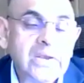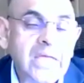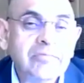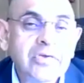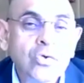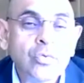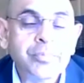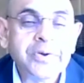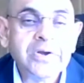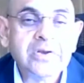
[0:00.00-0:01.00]
have an
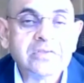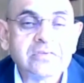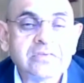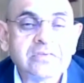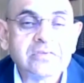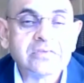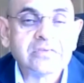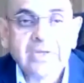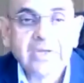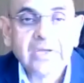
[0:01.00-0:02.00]
open discussion
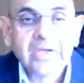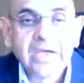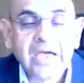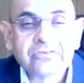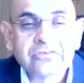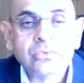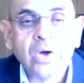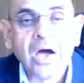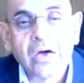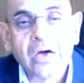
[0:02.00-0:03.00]
as to
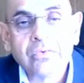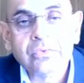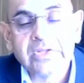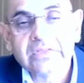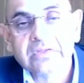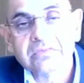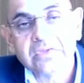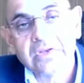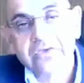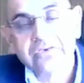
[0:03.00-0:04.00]
how to take this
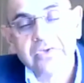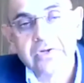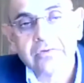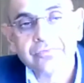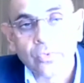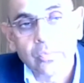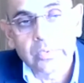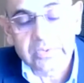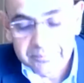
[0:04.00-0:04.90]
initiative forward.